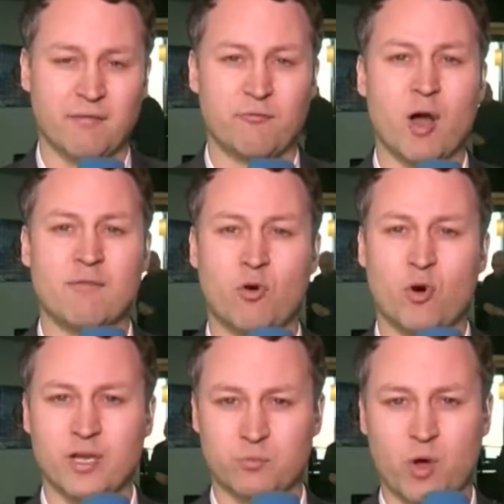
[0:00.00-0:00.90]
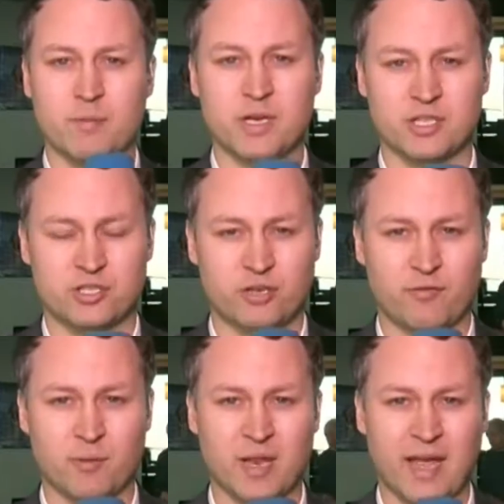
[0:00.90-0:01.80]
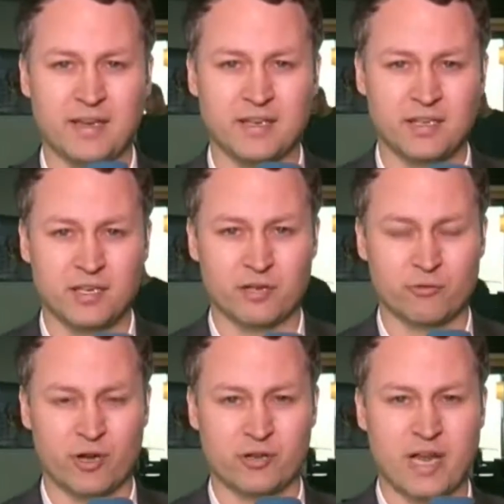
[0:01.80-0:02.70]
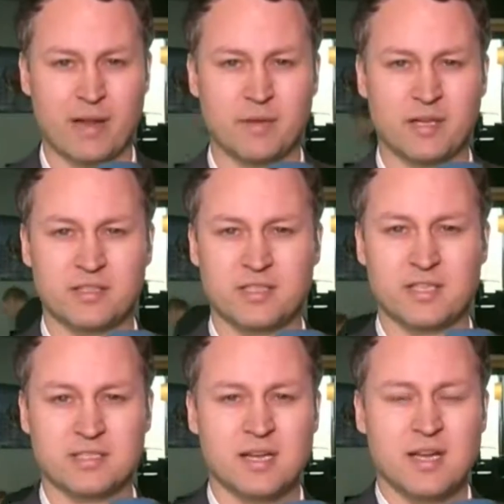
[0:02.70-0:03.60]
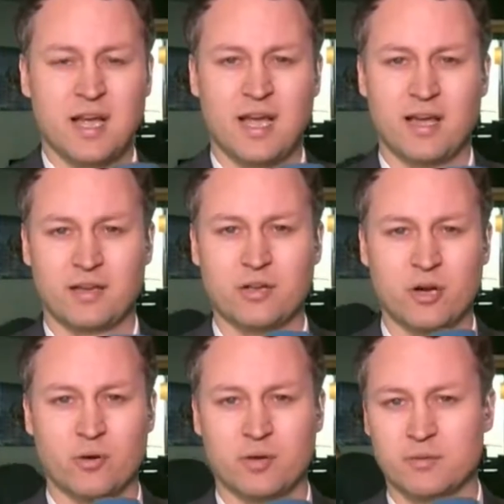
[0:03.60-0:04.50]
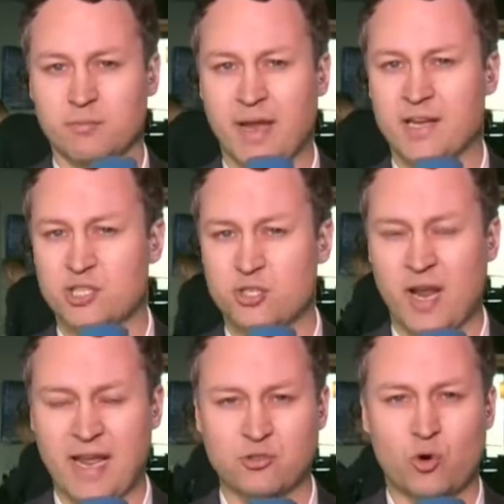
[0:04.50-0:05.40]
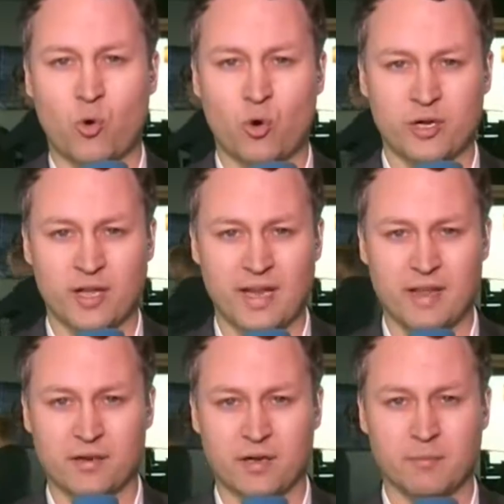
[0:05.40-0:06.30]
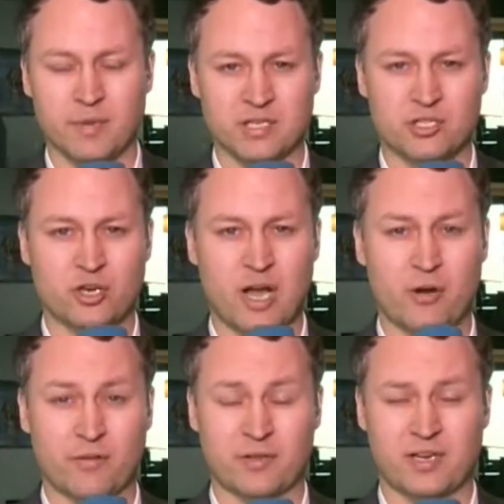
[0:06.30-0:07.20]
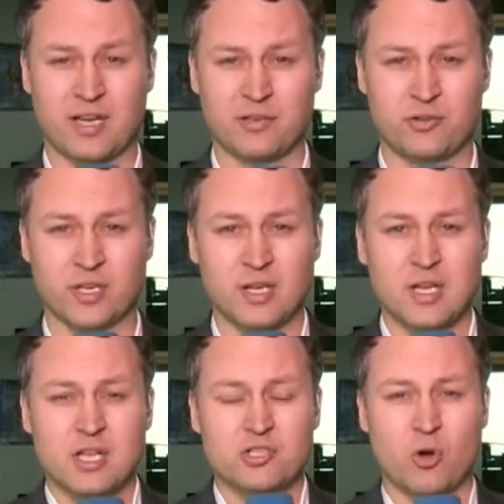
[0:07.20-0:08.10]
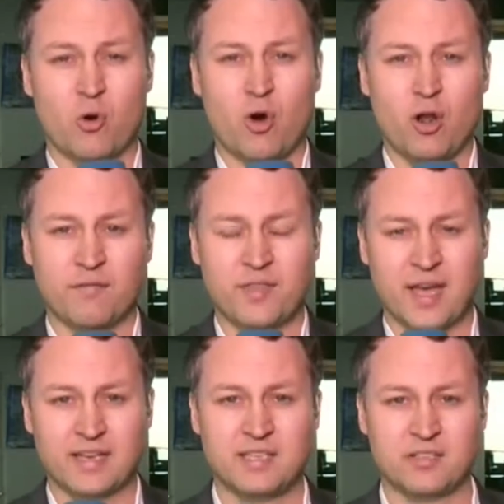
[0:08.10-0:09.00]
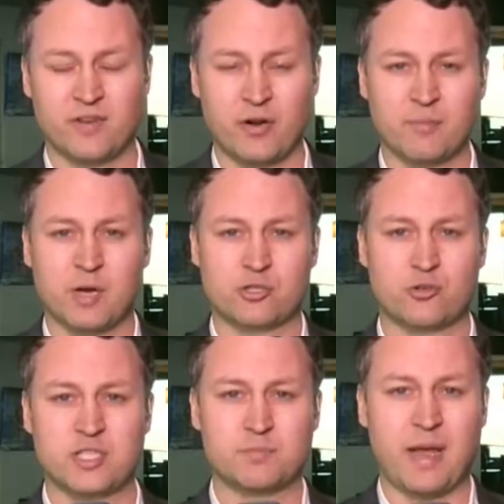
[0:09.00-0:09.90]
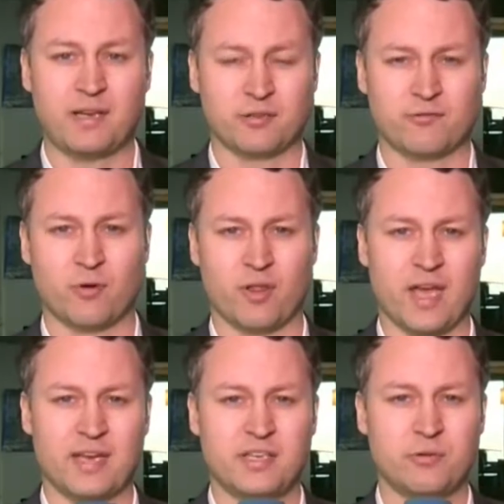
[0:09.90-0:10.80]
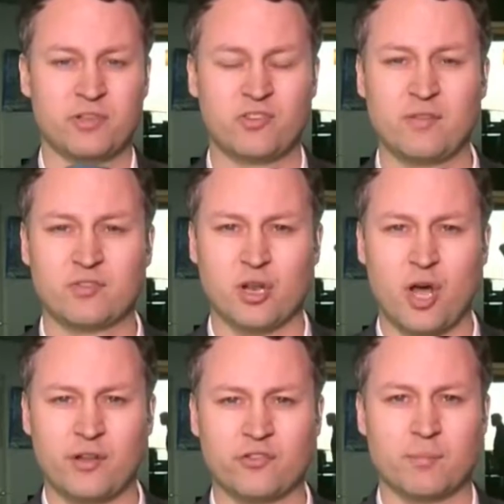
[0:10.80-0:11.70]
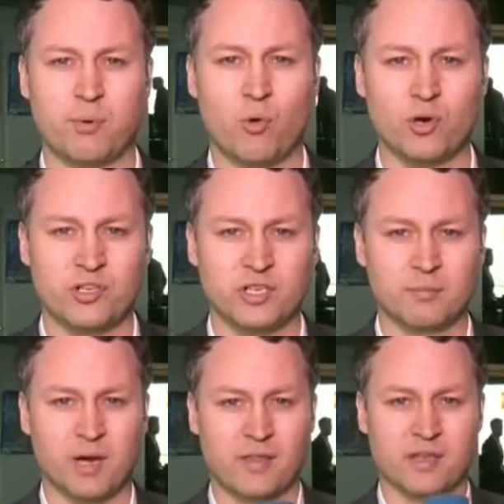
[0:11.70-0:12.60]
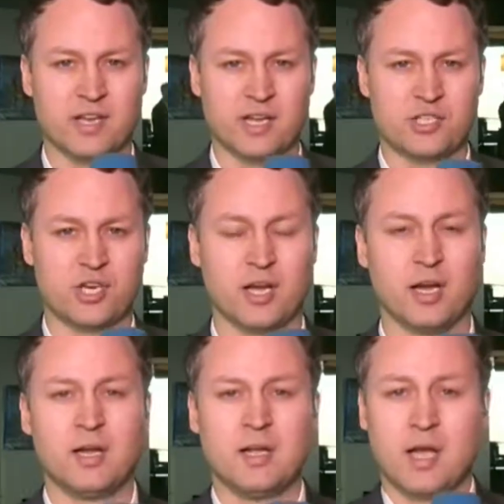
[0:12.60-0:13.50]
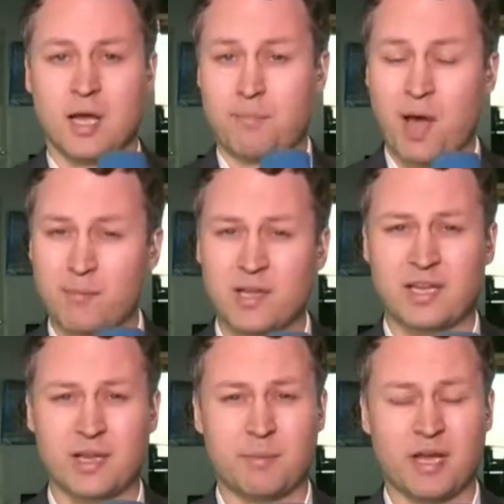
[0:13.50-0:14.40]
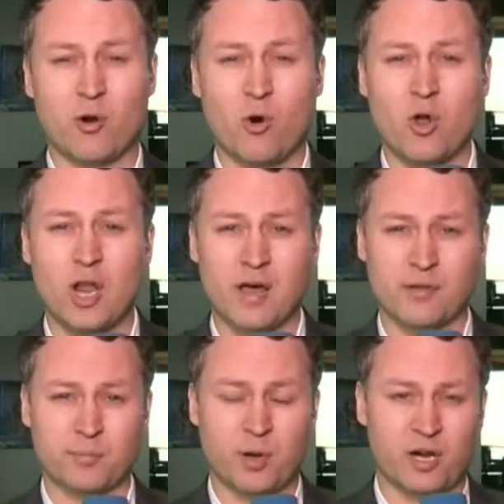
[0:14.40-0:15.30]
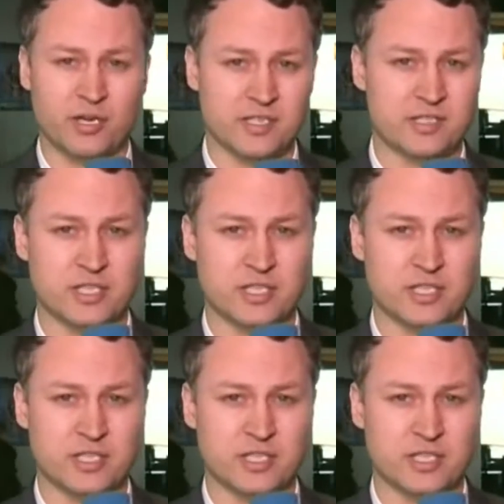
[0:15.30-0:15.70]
avoid one minister from landing here in Rotterdam, and he has, managed to escort another minister out of the country. So all of that, he's very much respected for that. He receives a lot of support here by the Dutch public and by all other parties. They're